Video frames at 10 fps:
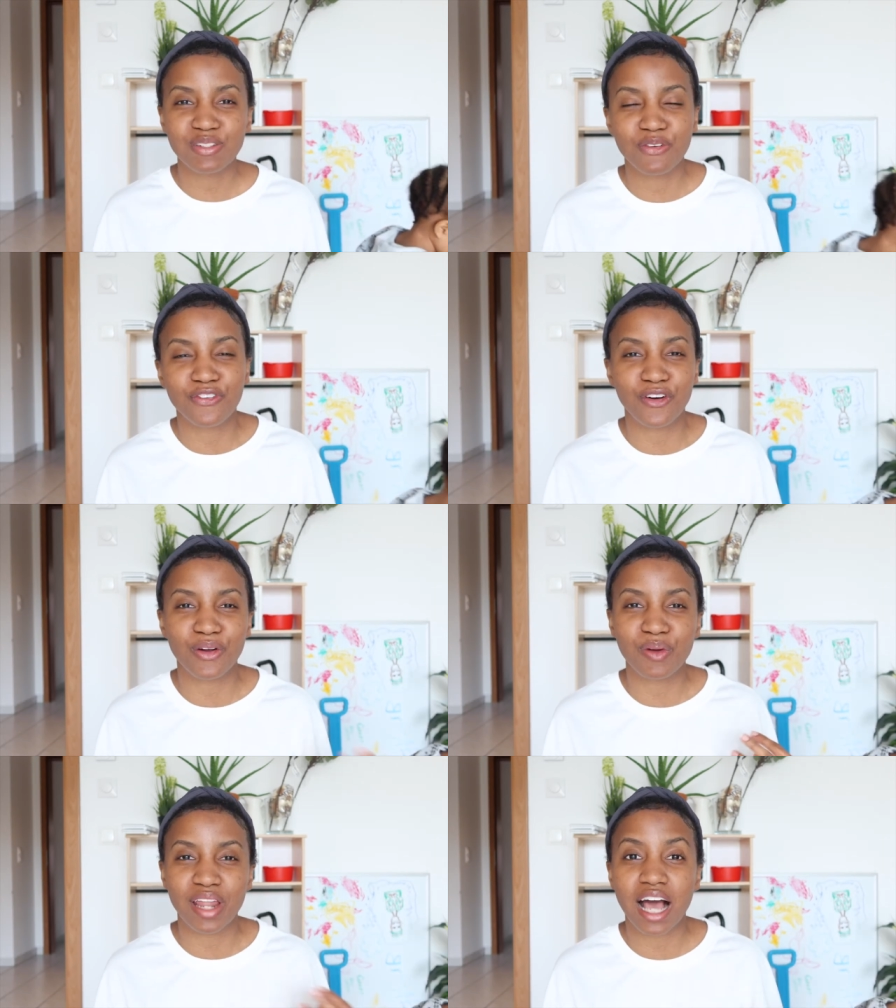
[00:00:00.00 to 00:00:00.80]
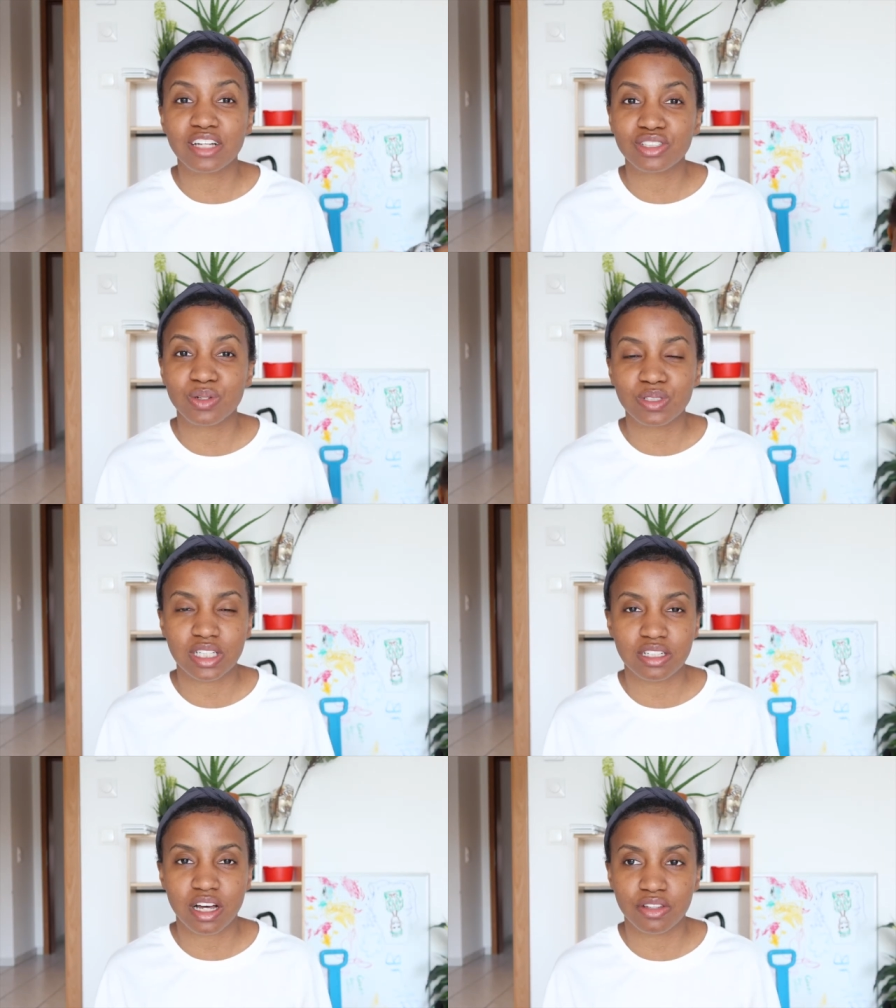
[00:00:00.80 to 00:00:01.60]
this before when Ashlyn was
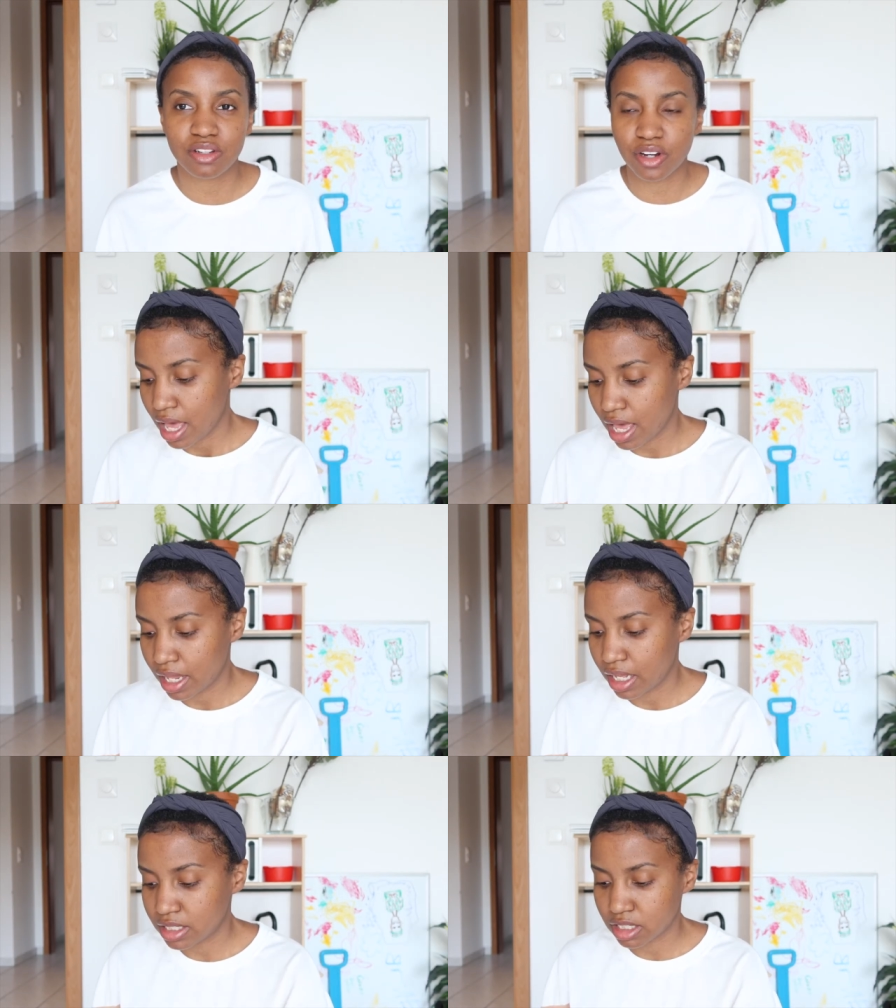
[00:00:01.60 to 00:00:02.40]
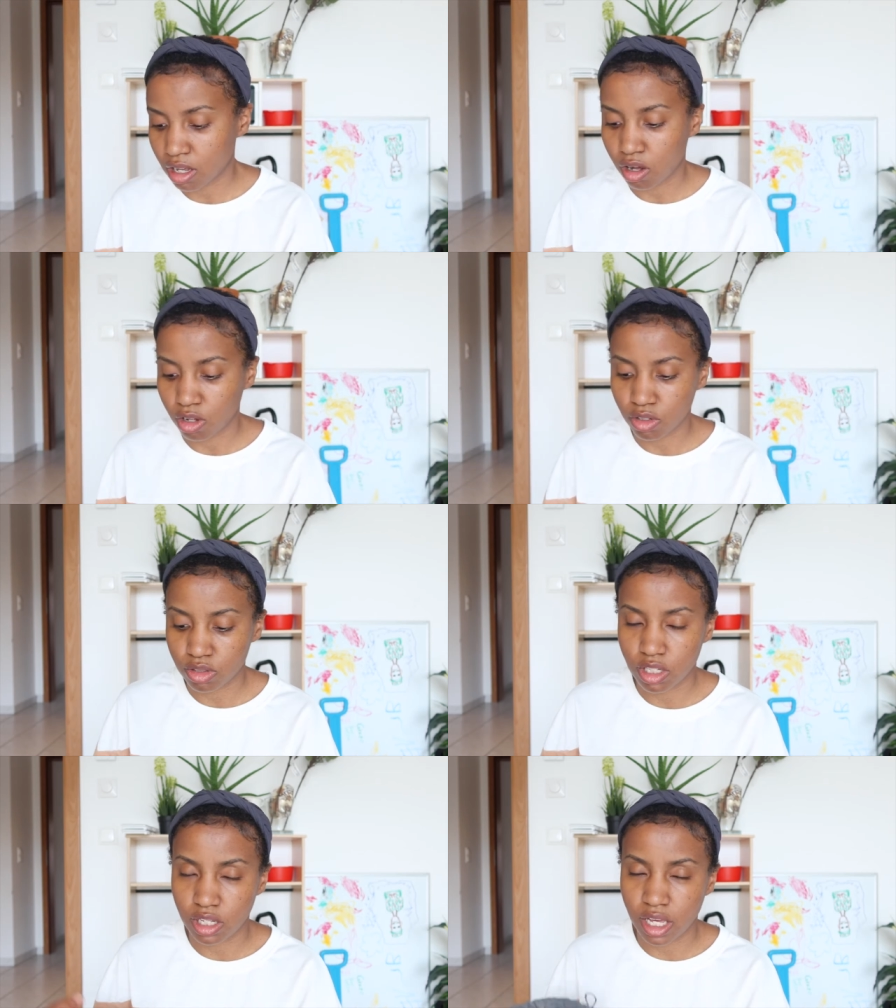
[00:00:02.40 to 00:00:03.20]
a toddler and it's
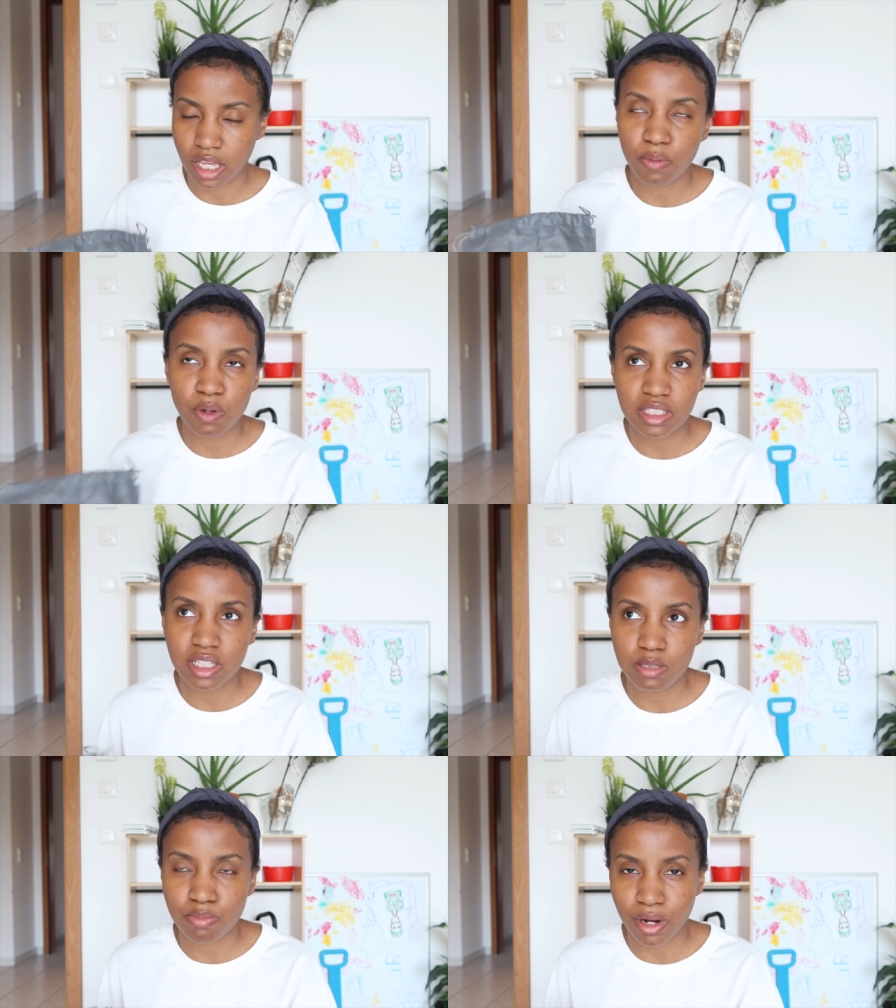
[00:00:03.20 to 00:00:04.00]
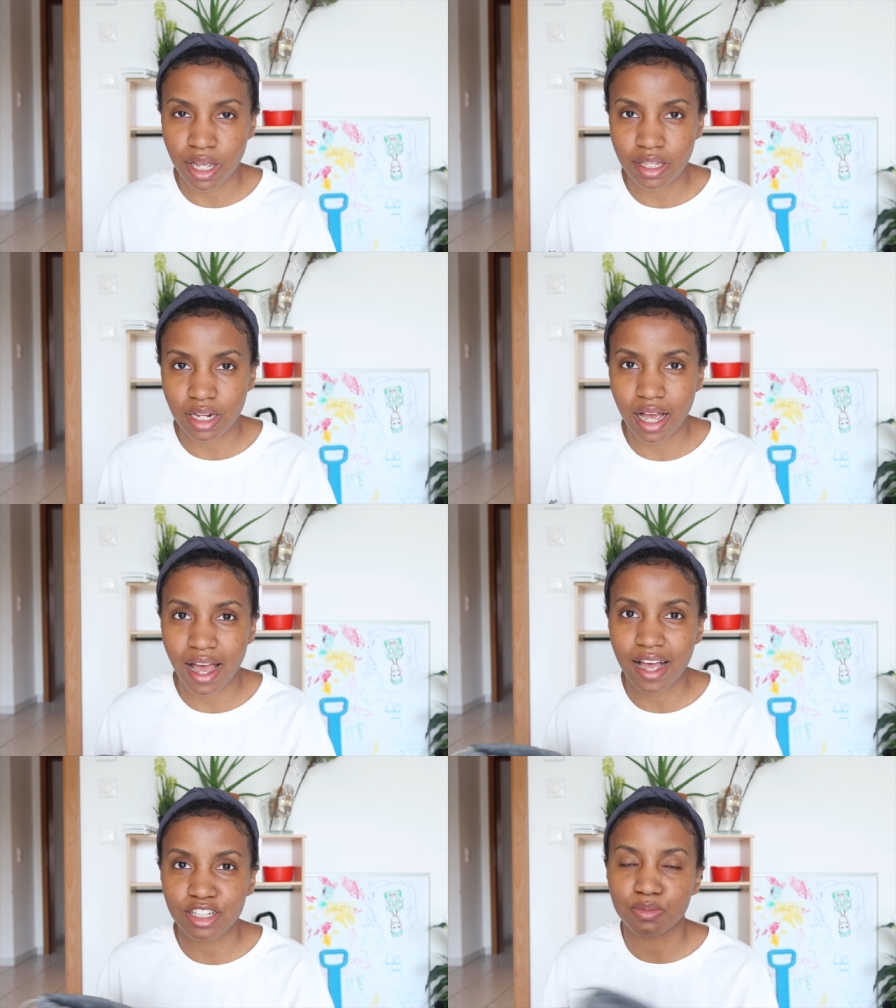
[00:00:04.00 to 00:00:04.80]
called the, it wasn't this brand that I got
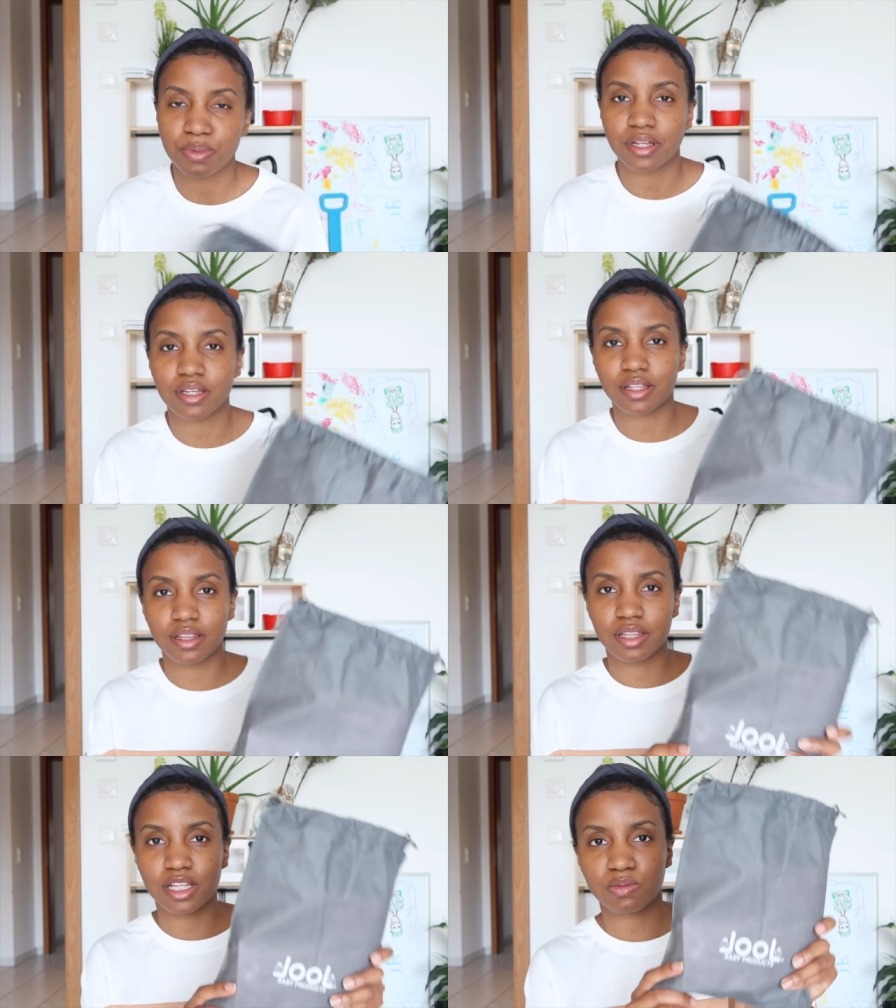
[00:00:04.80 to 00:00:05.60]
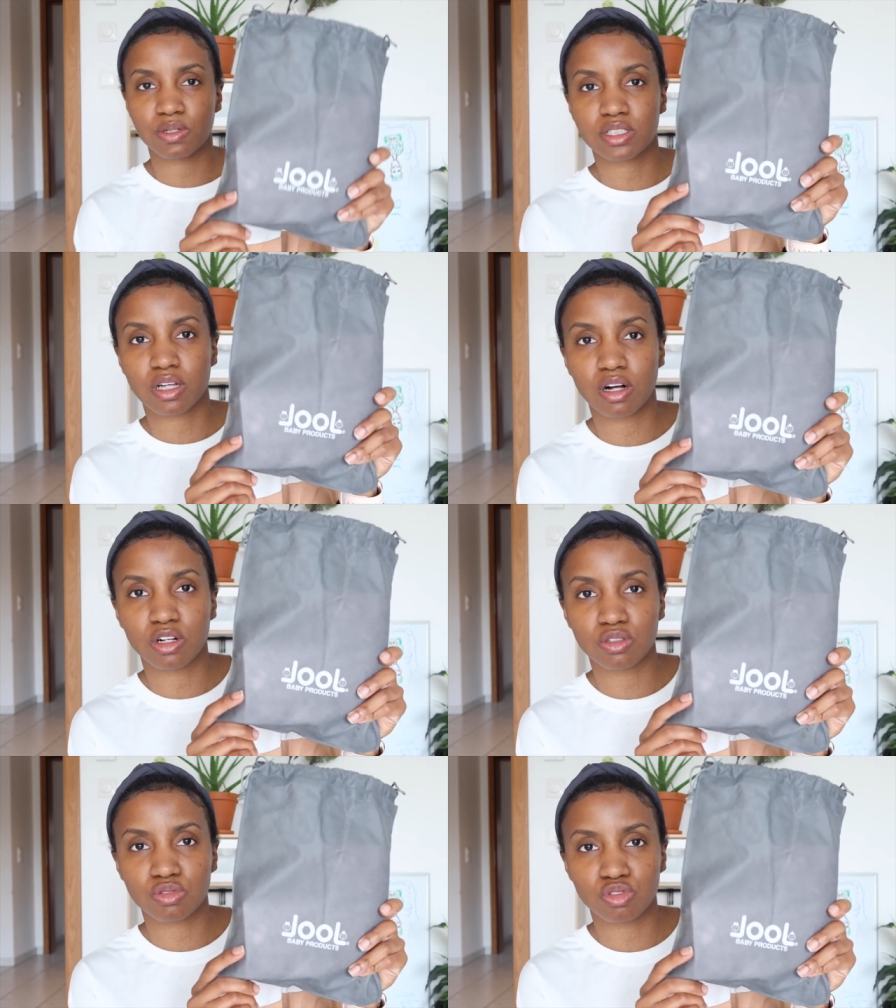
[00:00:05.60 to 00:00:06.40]
Ash, but this one's
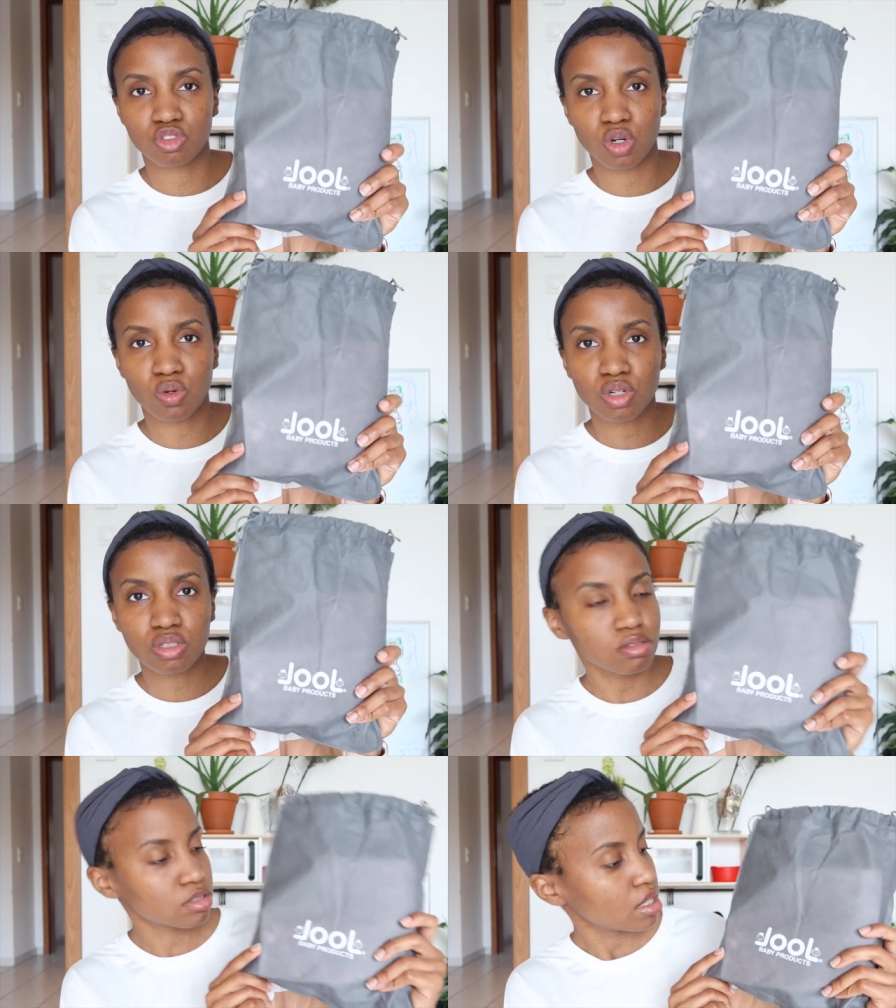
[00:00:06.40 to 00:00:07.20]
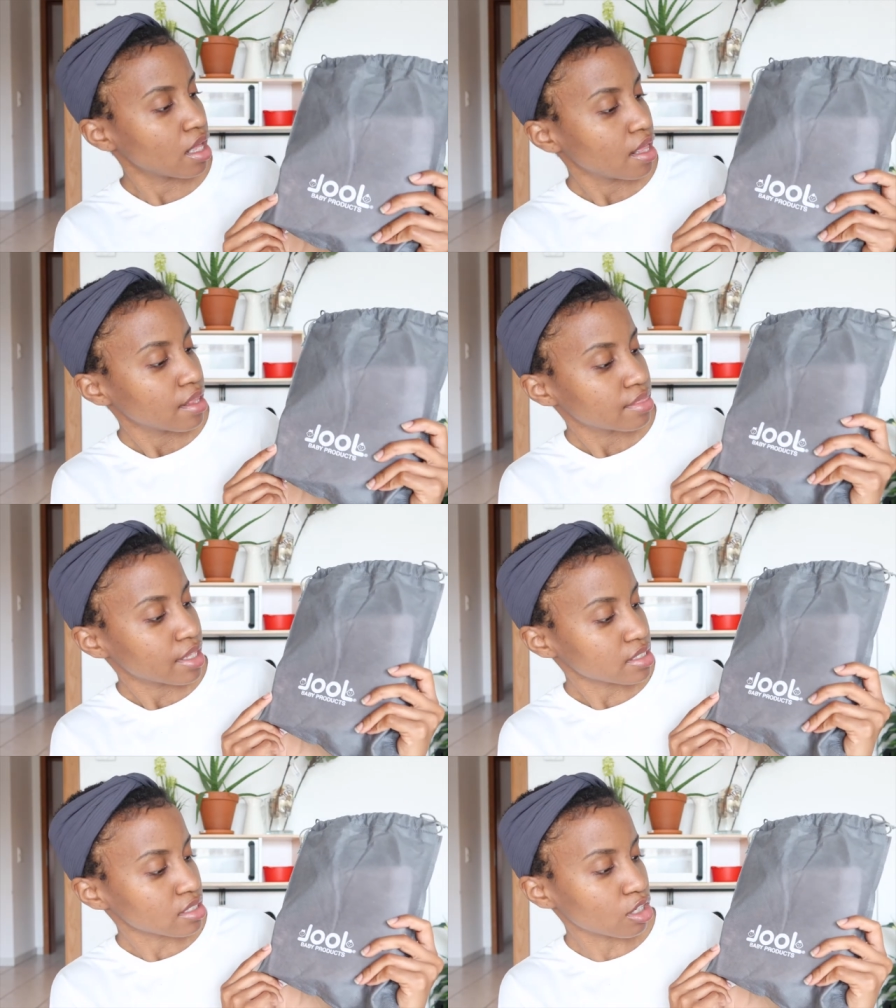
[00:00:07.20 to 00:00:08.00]
called Jool. I think it's